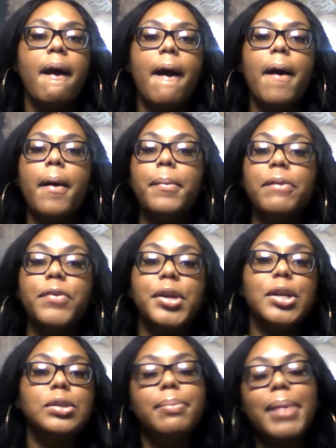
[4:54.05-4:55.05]
If you're
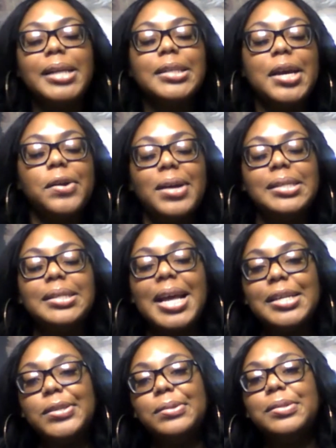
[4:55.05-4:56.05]
new to my channel, I just ask you to